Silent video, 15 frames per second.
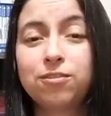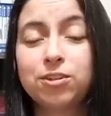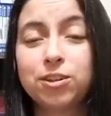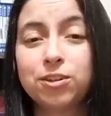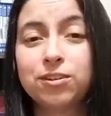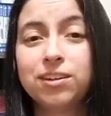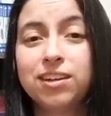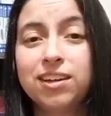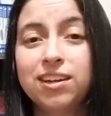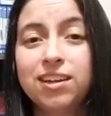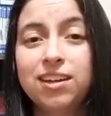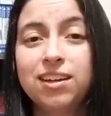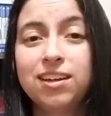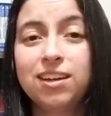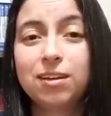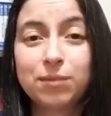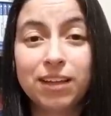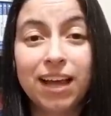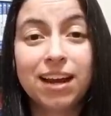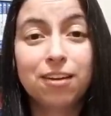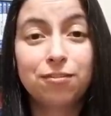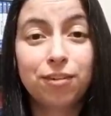So I'm
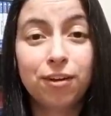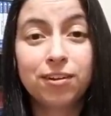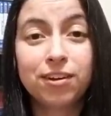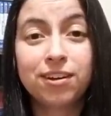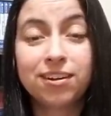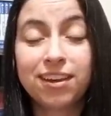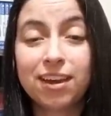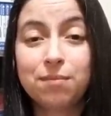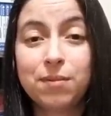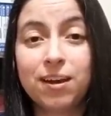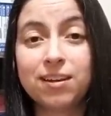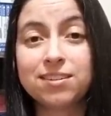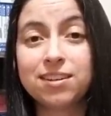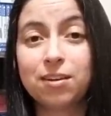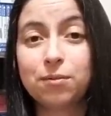glad I found it on Game Pass.